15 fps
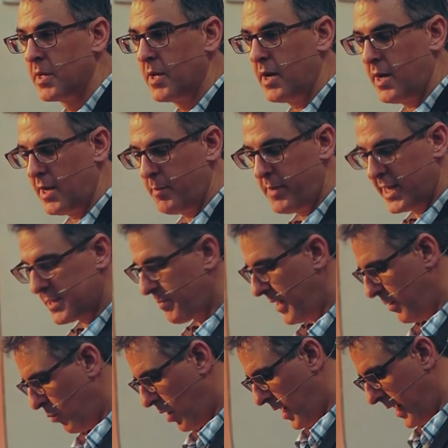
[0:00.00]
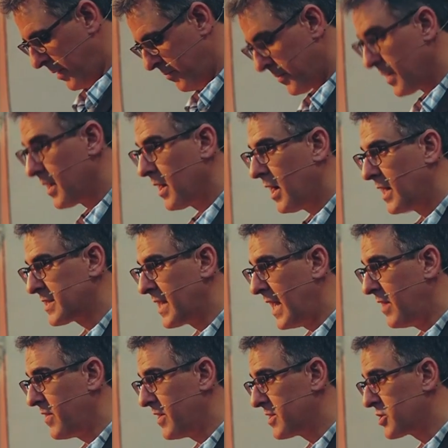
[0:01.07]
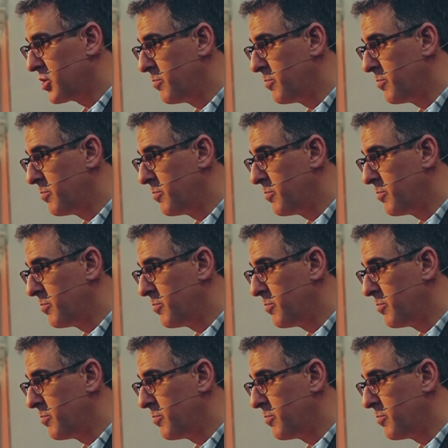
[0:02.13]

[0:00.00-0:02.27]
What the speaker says: Let me explain why. As an atheist,